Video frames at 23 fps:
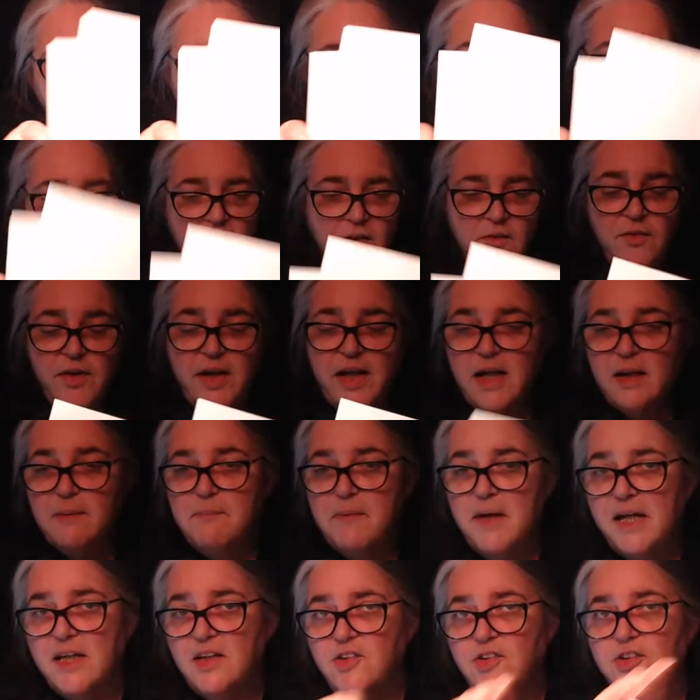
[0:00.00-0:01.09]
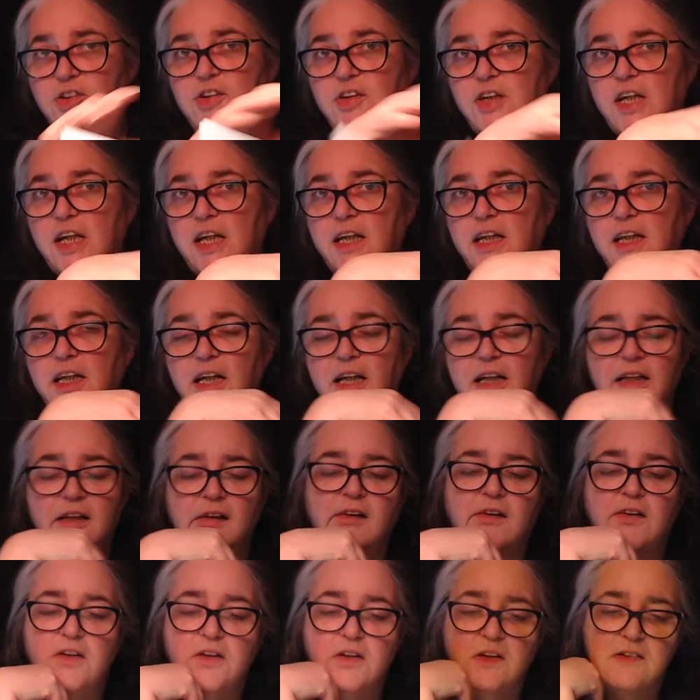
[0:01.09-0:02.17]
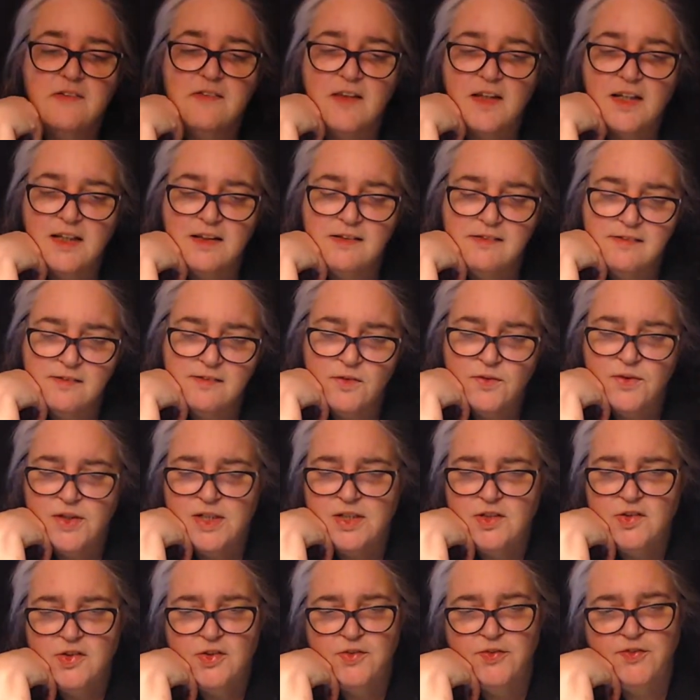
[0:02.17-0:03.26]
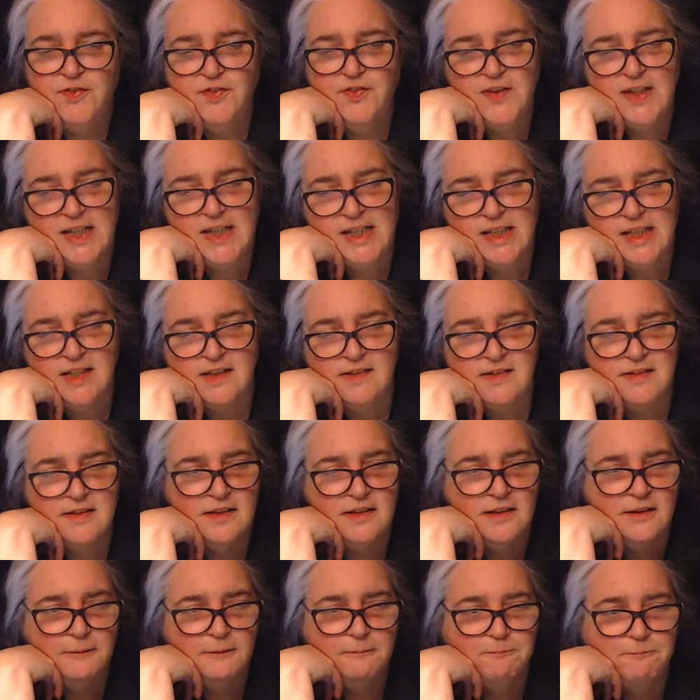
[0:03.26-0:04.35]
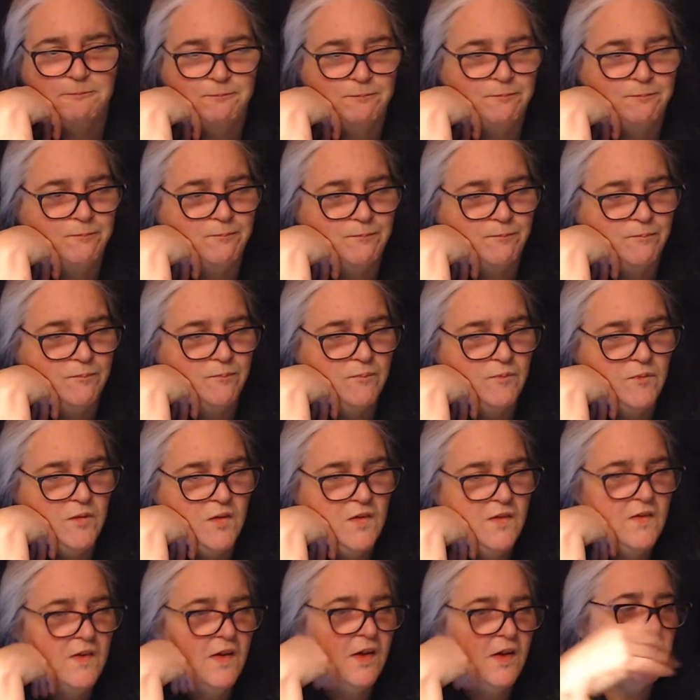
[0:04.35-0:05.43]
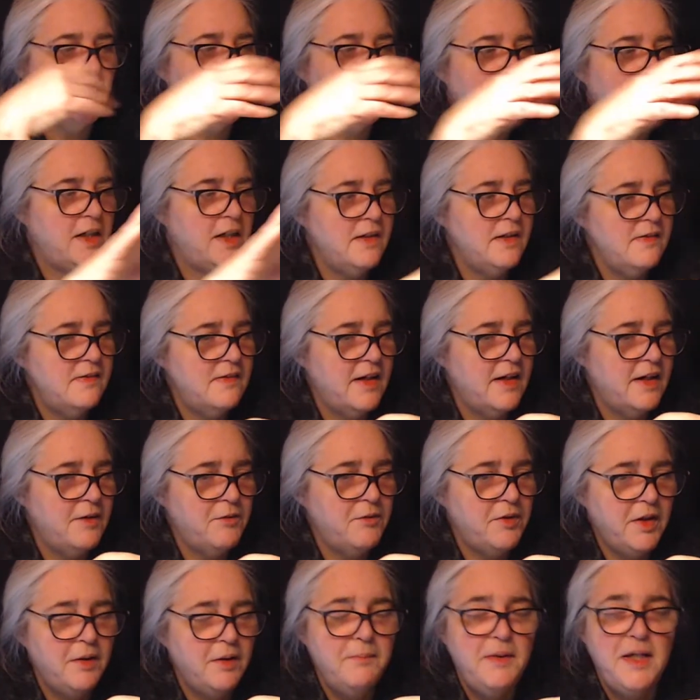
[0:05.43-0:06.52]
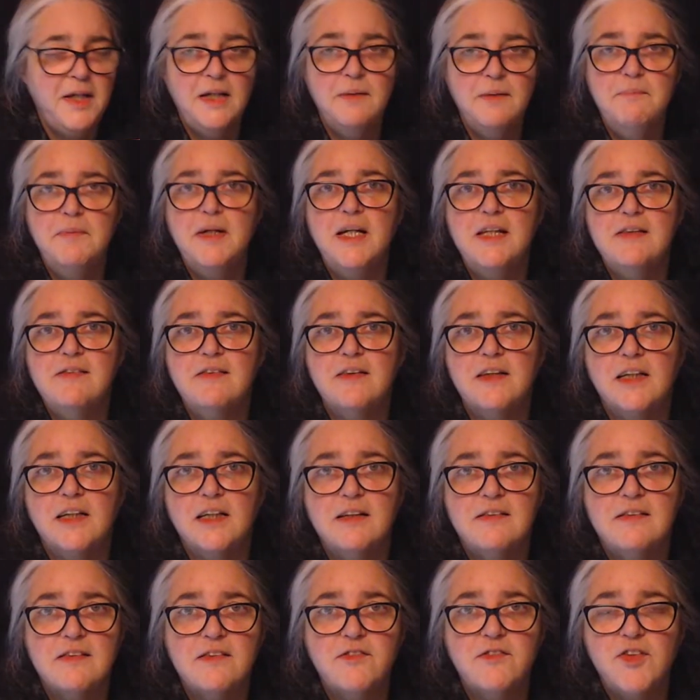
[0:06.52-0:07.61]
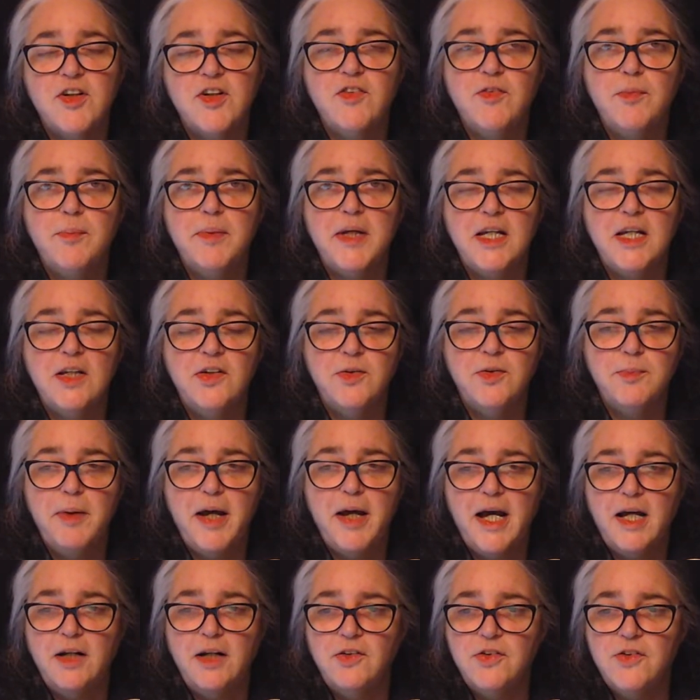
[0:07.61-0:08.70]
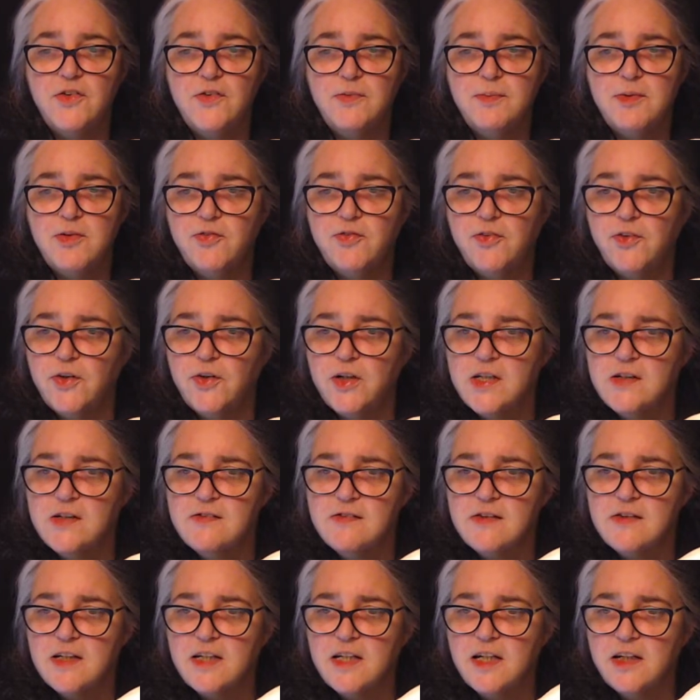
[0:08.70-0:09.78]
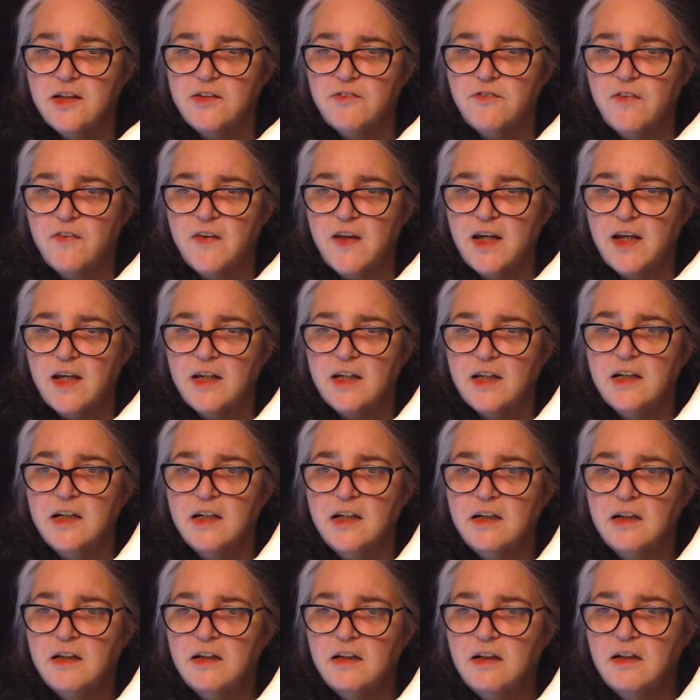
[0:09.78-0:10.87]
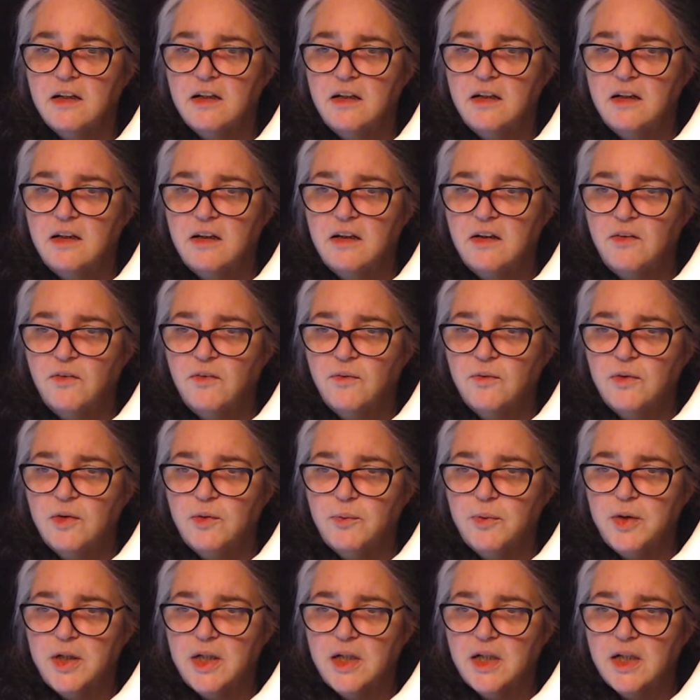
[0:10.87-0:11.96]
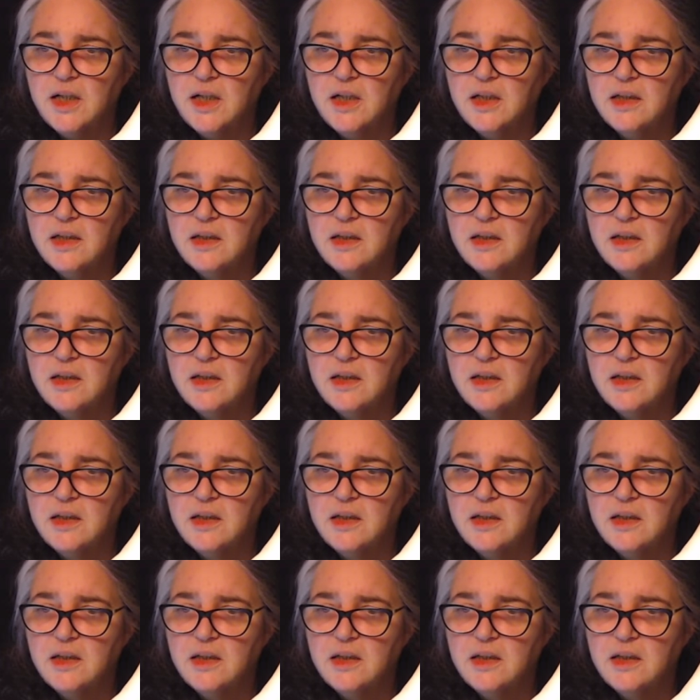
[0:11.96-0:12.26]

Anyway, I measured it and it looks like it's going to fit. So I decided, well, I'll make a muslin because I've never made her patterns before to see if they will work.